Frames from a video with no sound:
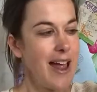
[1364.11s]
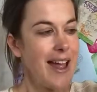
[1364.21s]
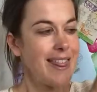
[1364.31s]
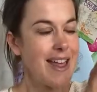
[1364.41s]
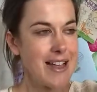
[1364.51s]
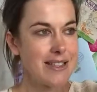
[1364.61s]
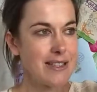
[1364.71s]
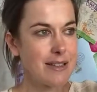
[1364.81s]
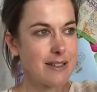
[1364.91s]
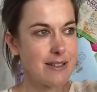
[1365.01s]
that's
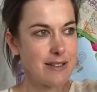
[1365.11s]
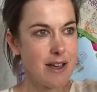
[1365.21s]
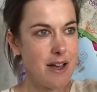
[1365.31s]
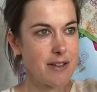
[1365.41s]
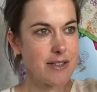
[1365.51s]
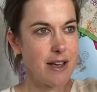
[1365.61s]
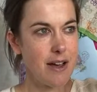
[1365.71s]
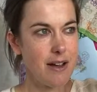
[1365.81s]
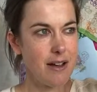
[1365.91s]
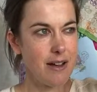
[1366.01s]
stars that
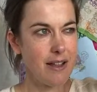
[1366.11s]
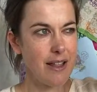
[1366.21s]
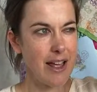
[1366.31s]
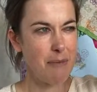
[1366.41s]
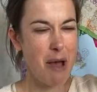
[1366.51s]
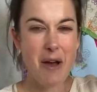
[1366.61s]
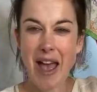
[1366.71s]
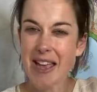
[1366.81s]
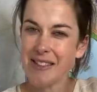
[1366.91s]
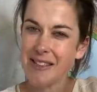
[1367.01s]
are about
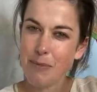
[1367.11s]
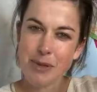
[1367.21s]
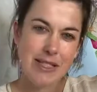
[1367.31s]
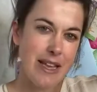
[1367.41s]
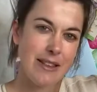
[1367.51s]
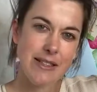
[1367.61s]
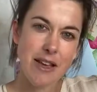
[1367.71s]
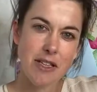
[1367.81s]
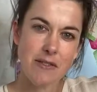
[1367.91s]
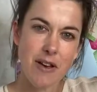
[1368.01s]
80% the
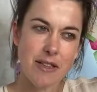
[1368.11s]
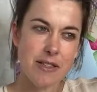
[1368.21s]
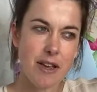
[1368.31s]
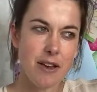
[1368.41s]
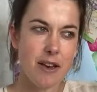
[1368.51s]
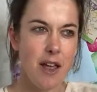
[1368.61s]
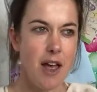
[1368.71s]
size of our sun,